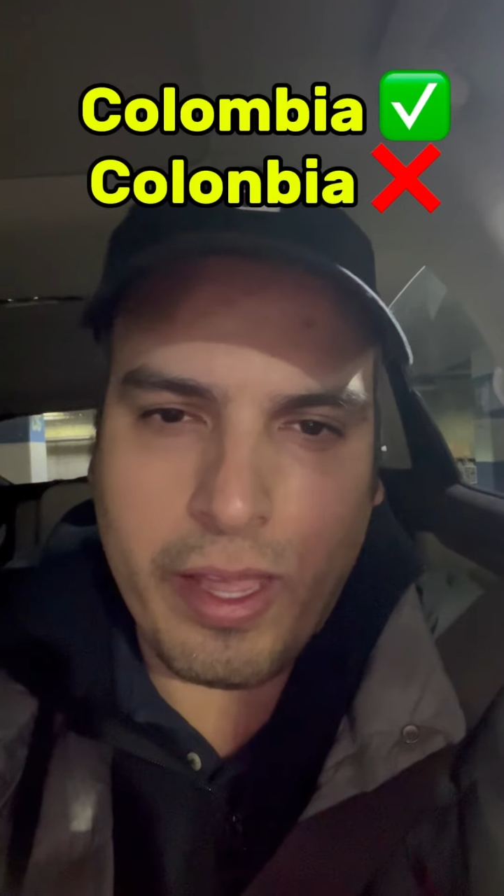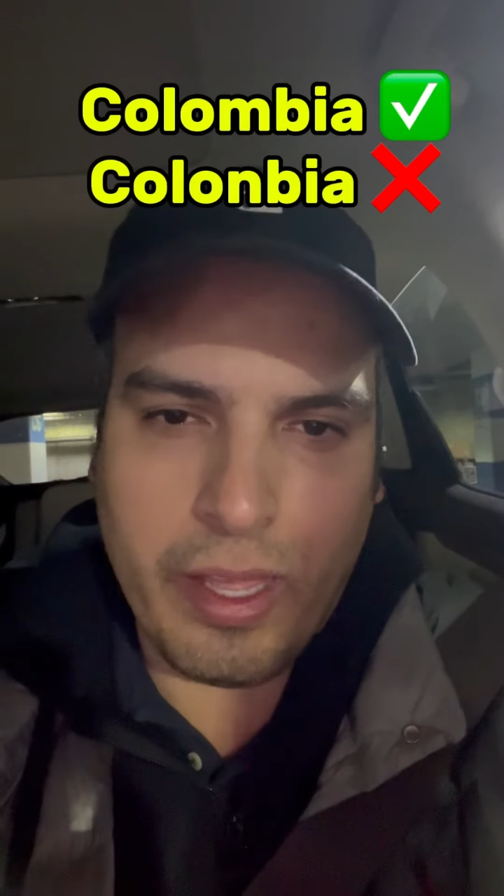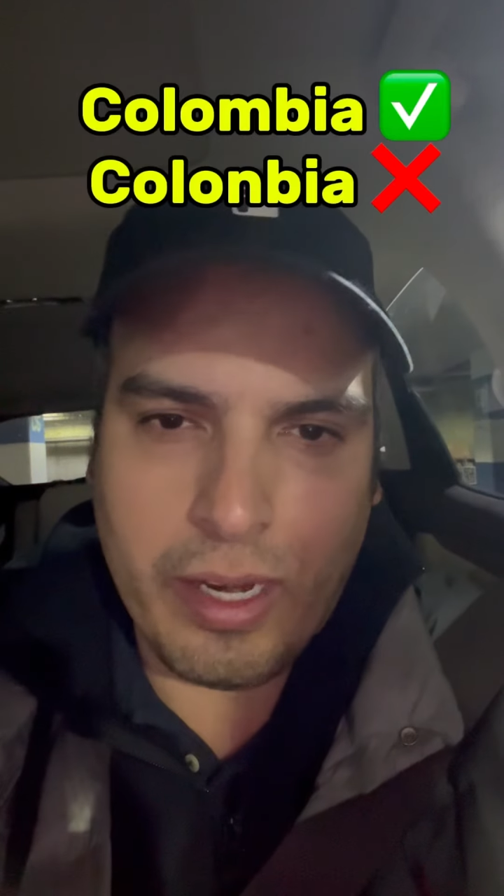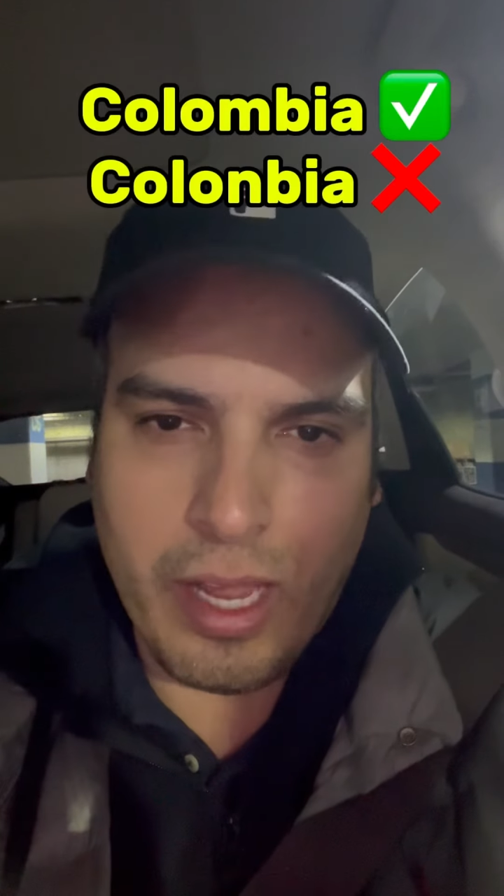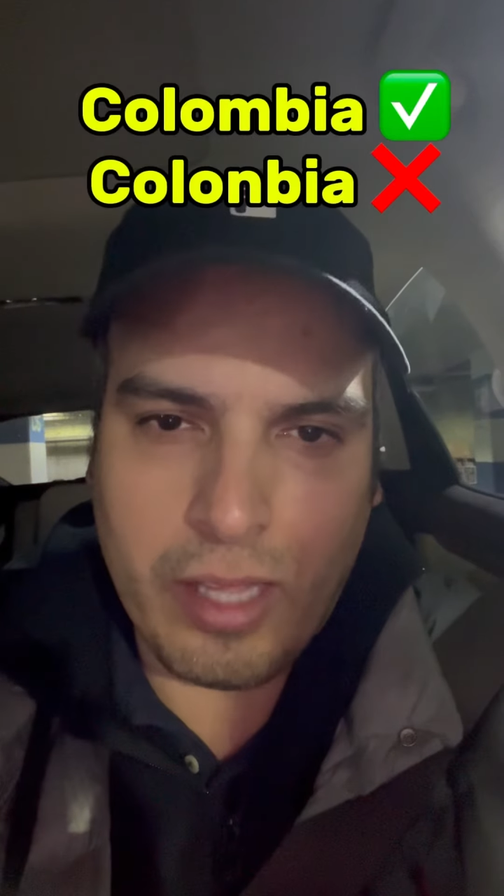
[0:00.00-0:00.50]

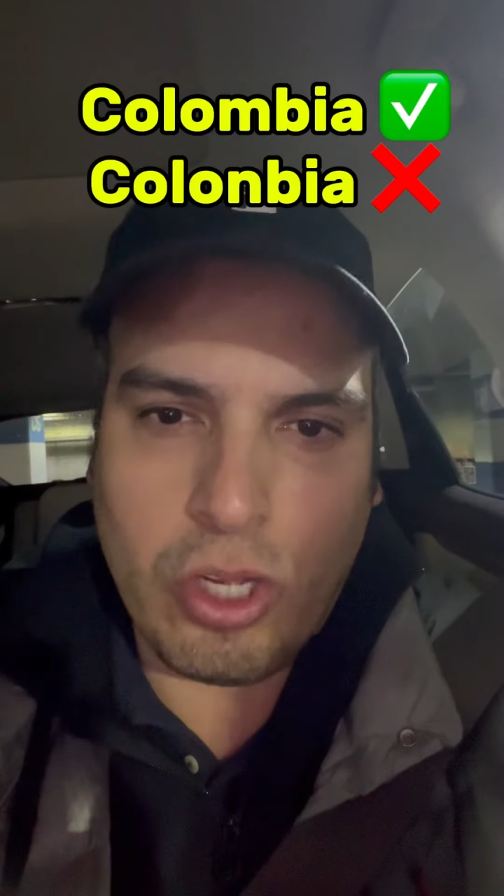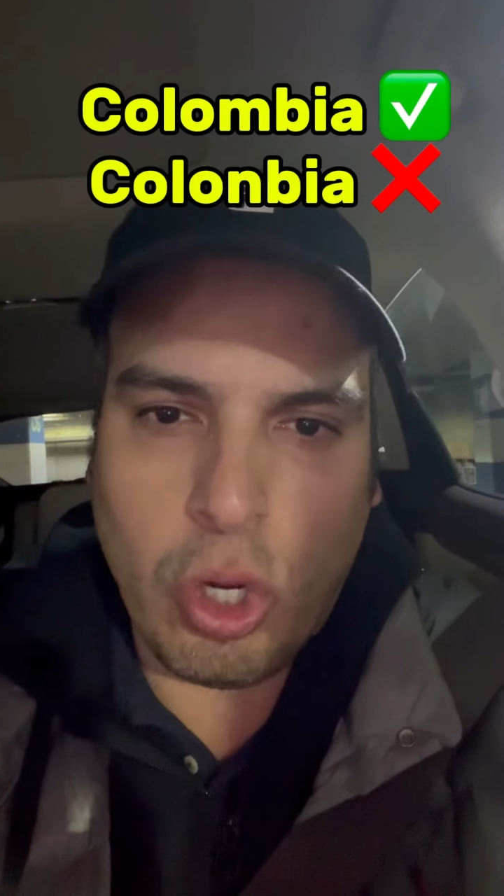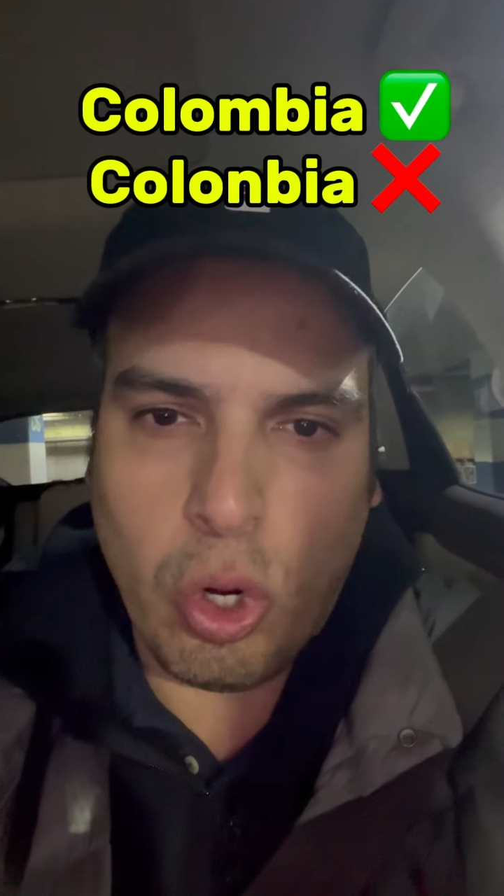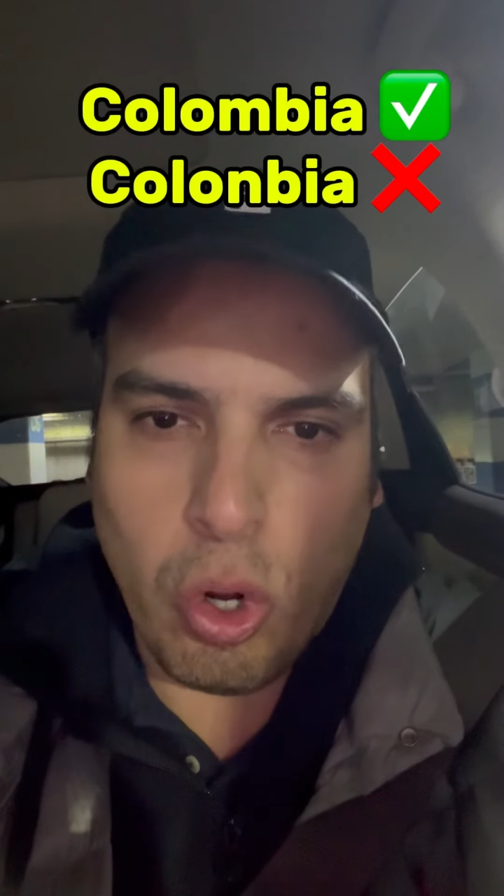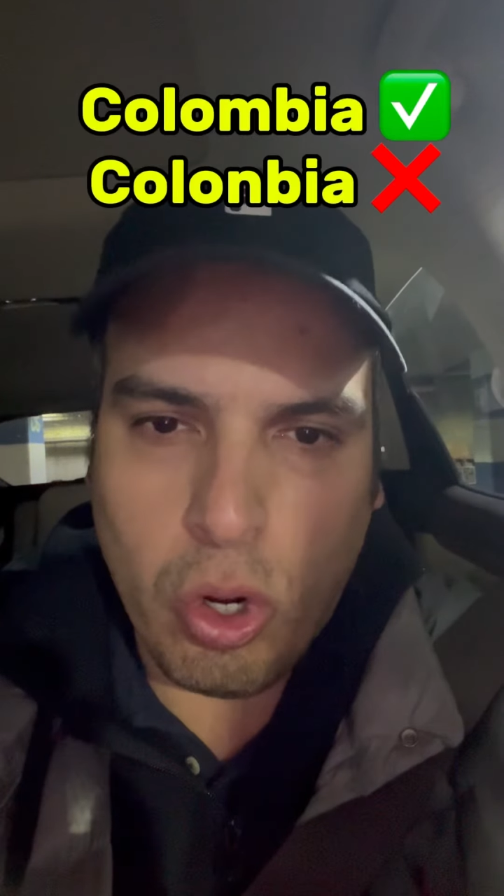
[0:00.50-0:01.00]
and not
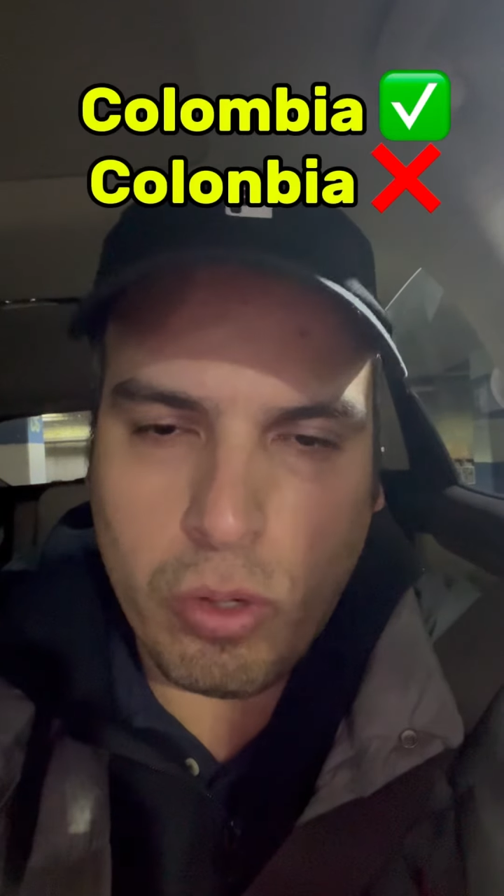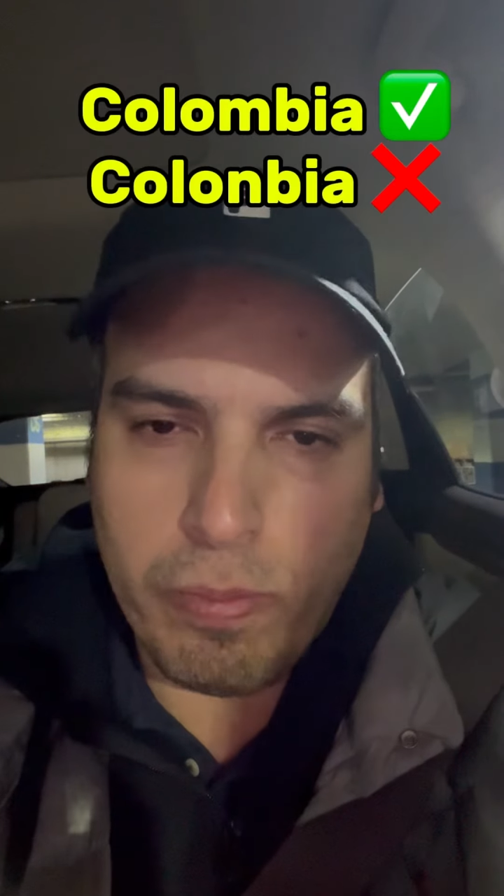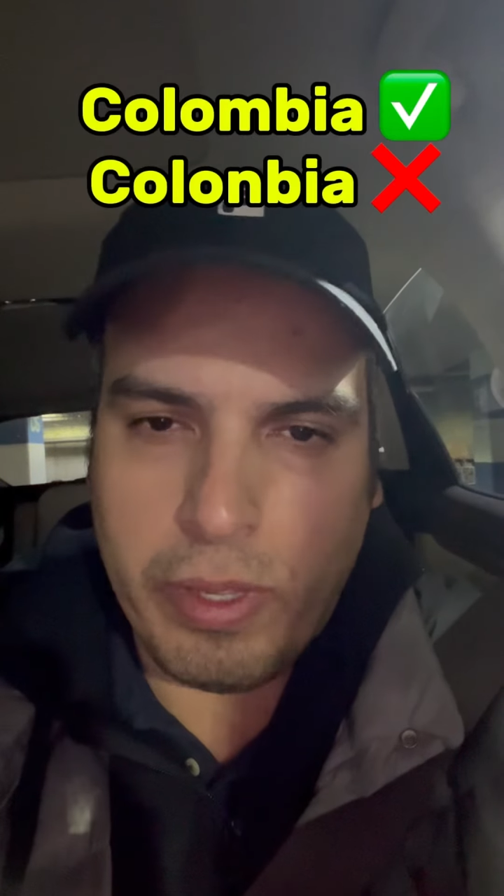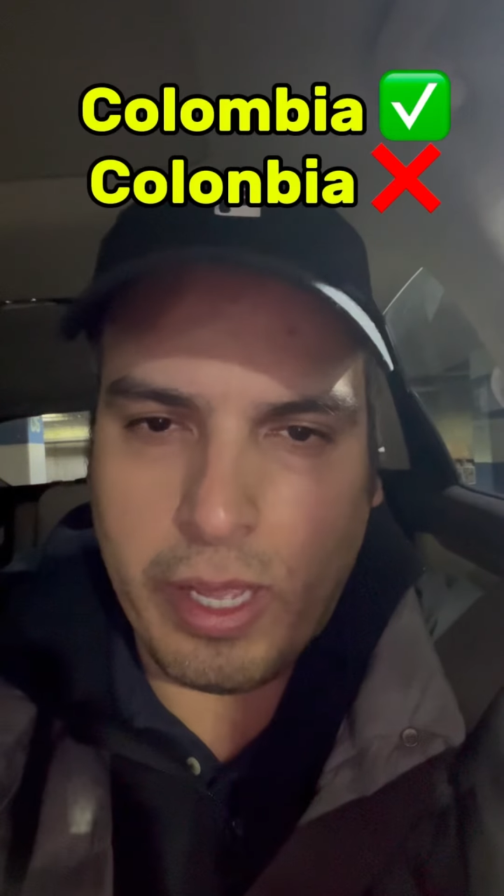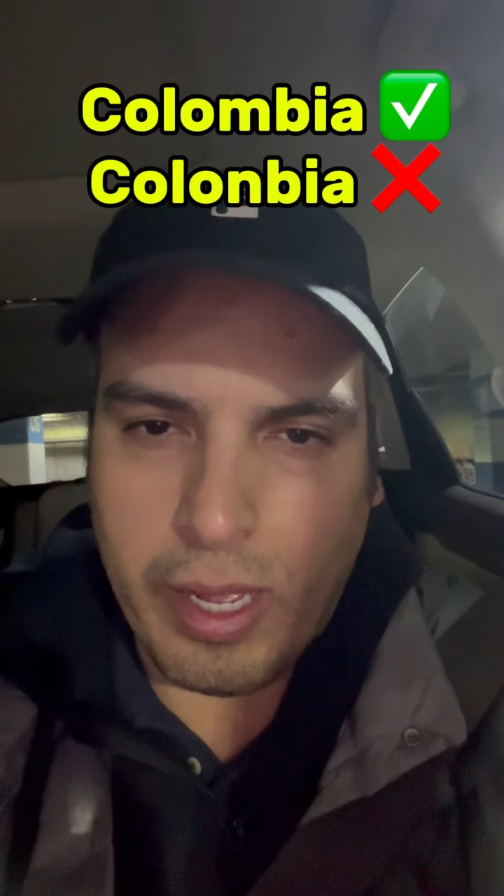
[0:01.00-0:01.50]

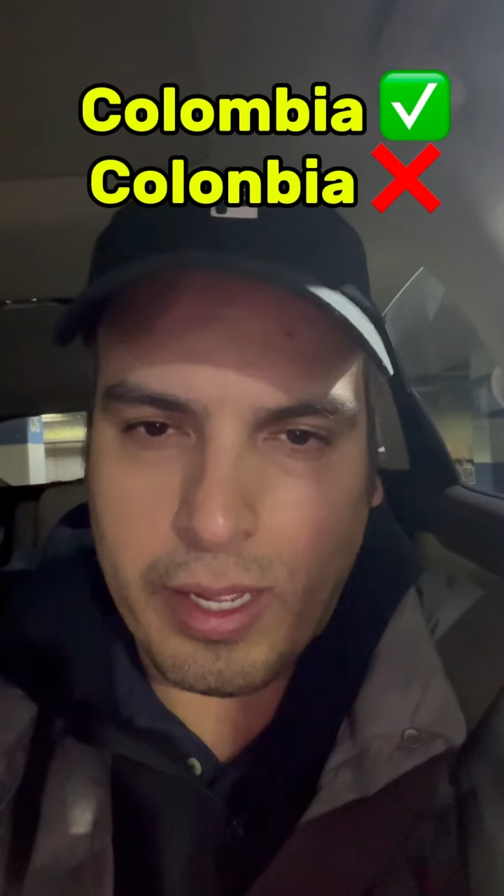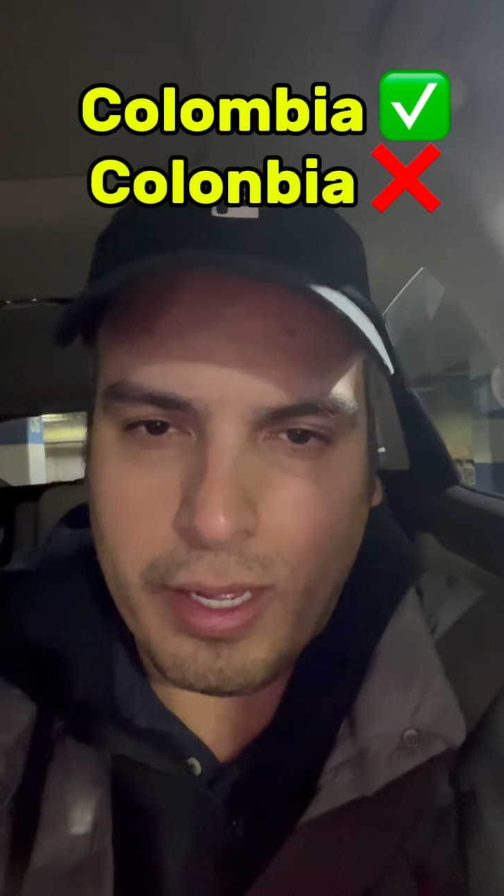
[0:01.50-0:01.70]
Colombia.